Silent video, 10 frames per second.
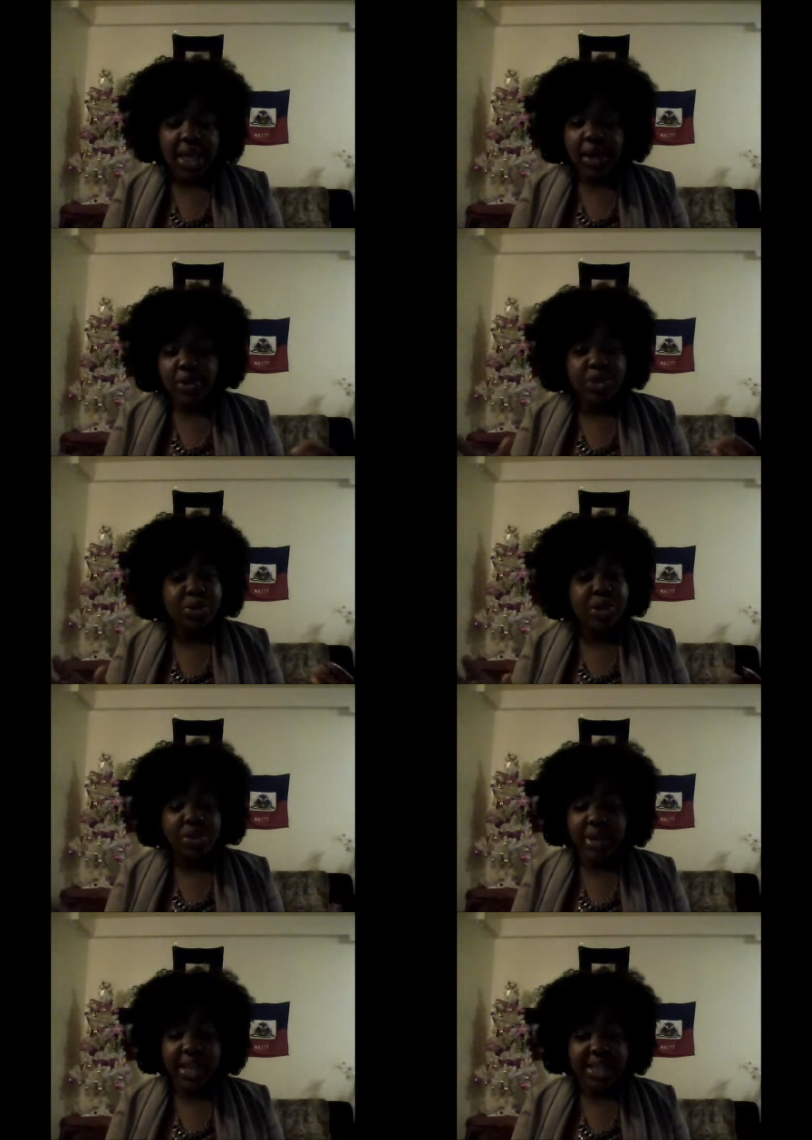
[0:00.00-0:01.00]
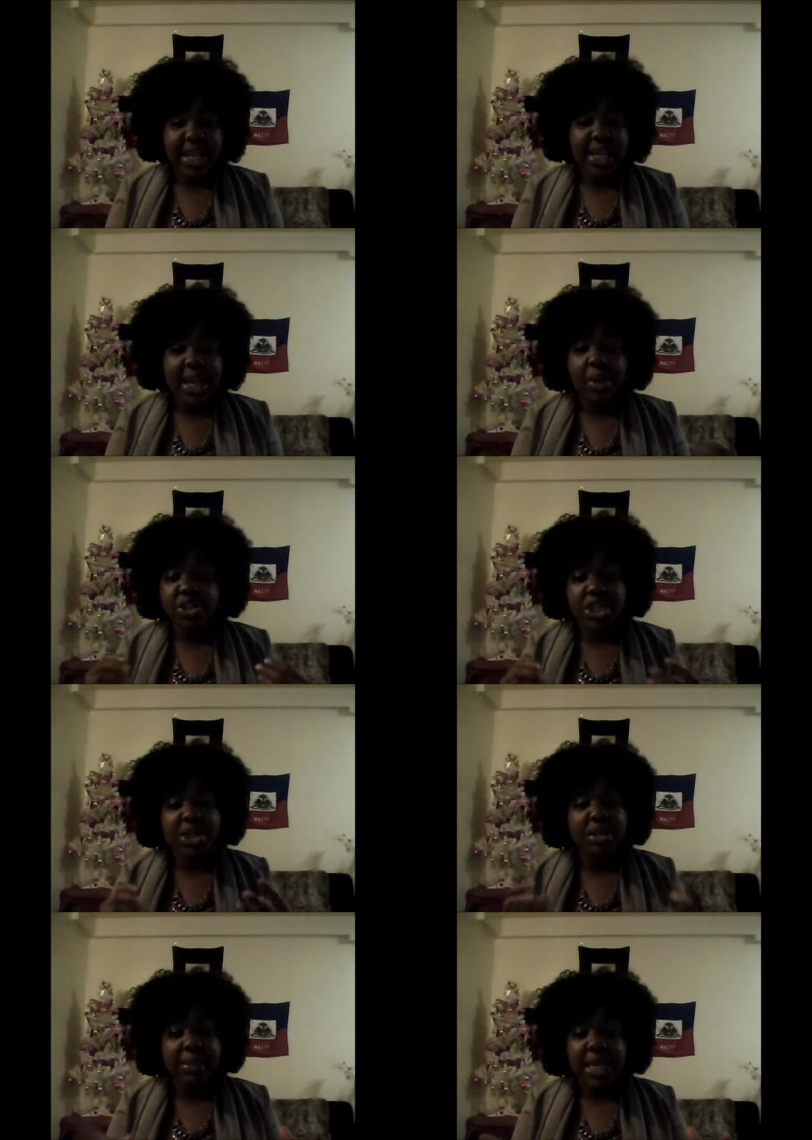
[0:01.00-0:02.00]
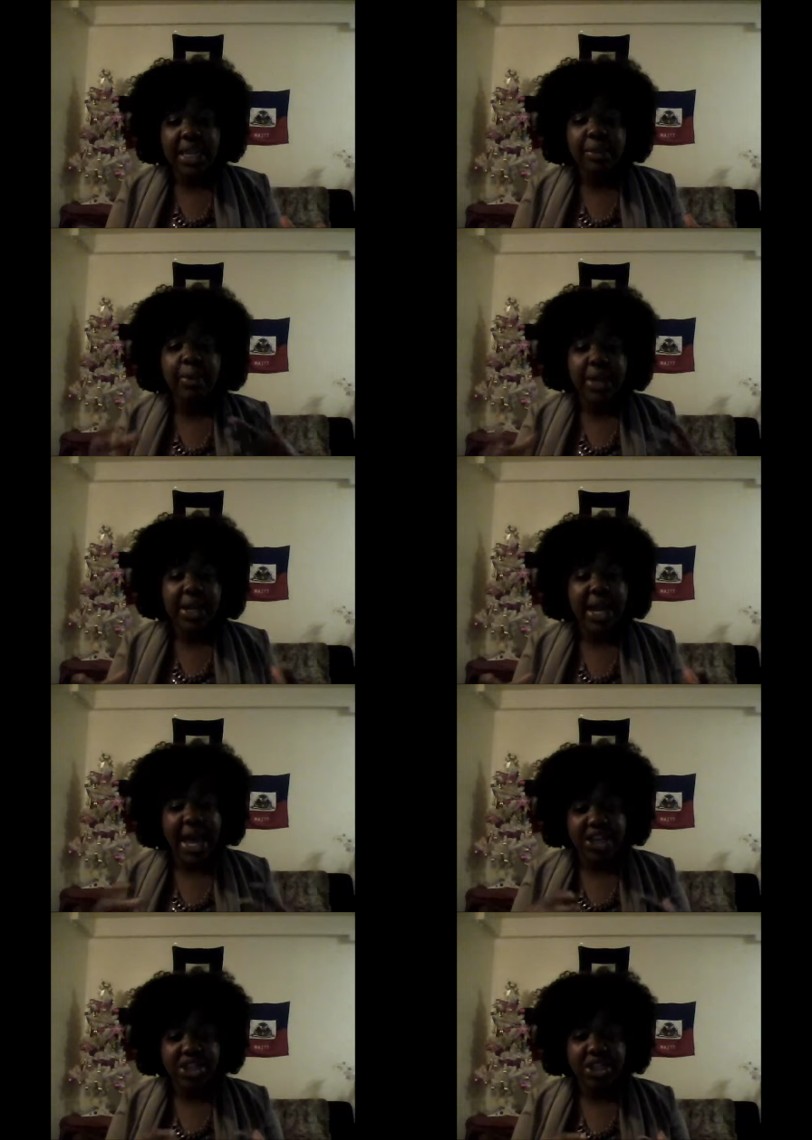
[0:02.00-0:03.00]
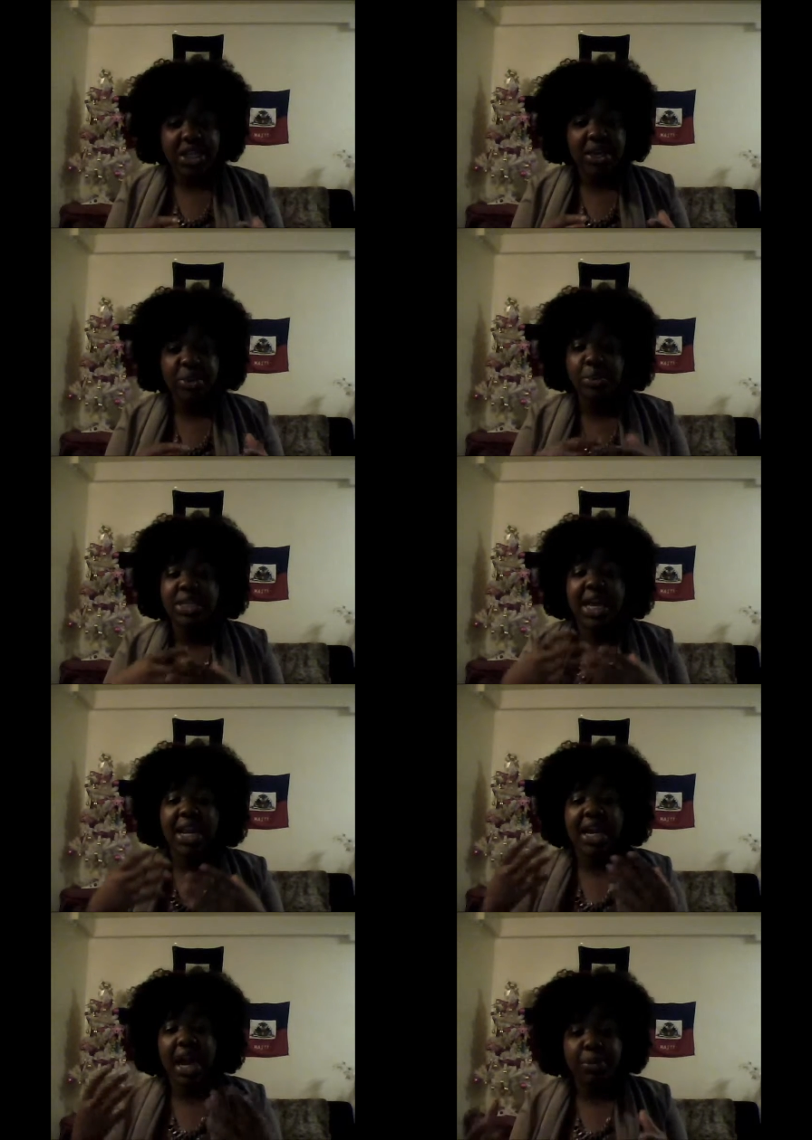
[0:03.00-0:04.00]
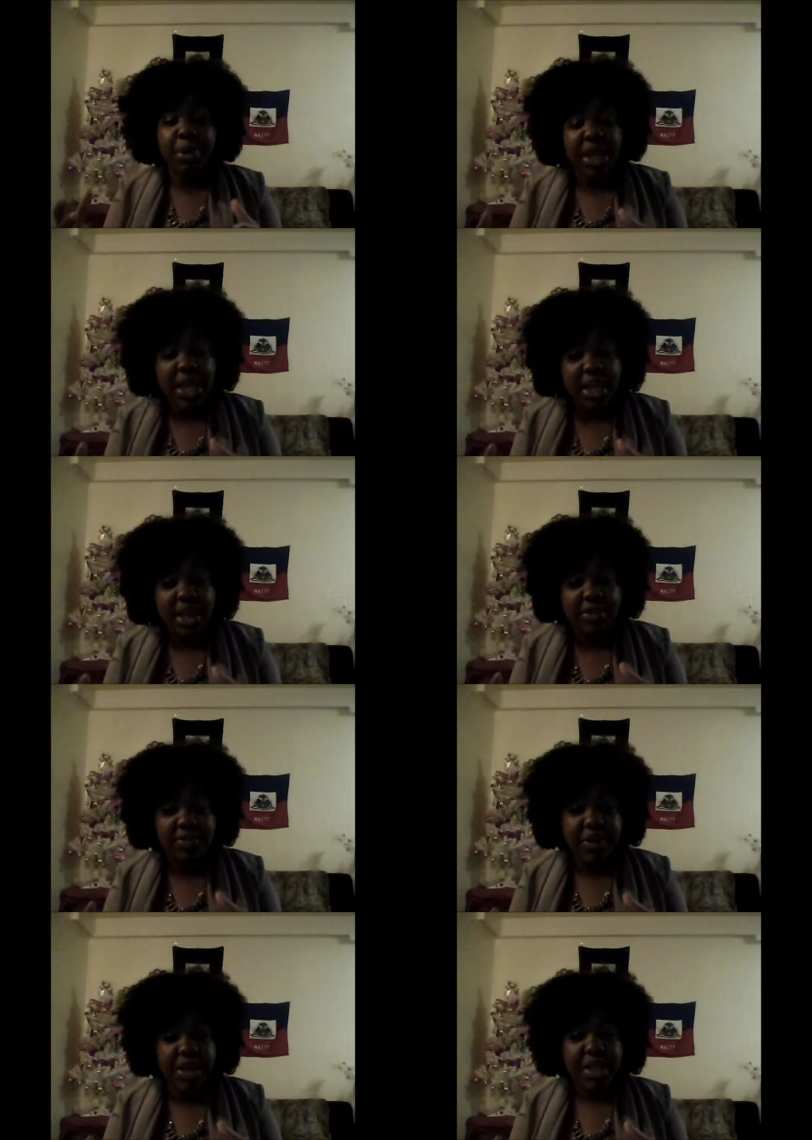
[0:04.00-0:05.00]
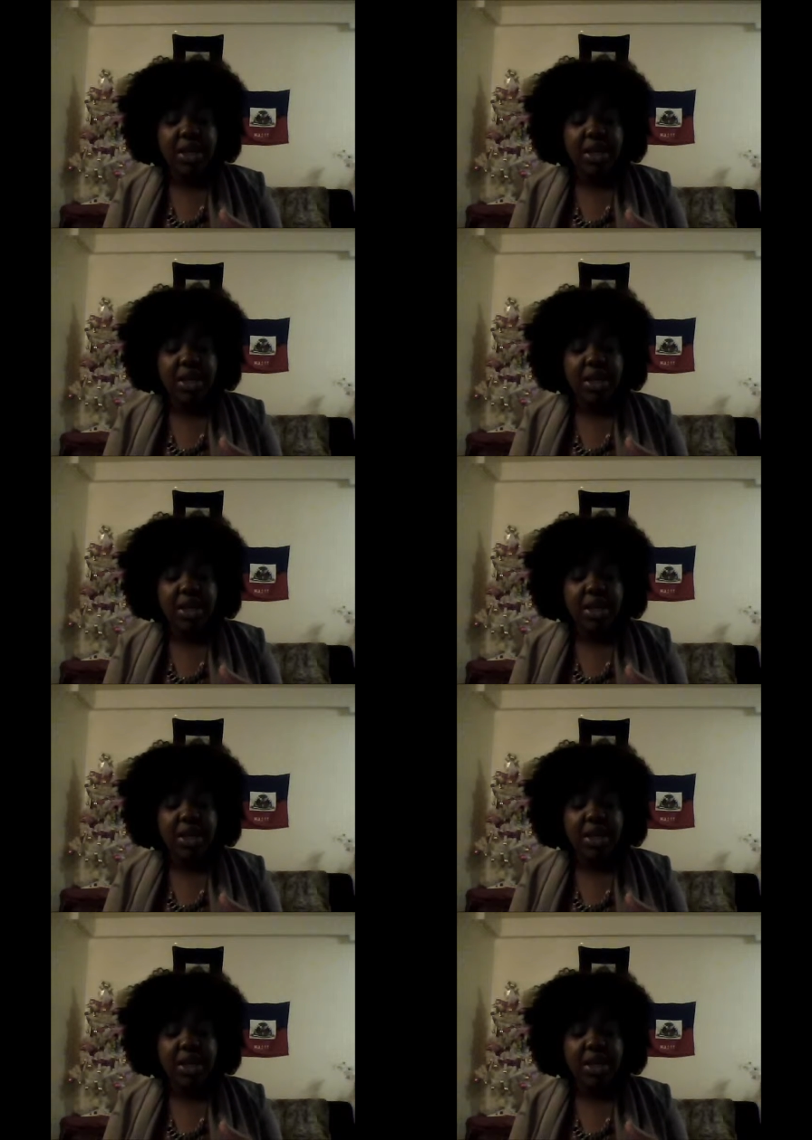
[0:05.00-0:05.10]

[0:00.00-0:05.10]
which was a great thing. I wish I could have made it, but I actually was at a Copper Care event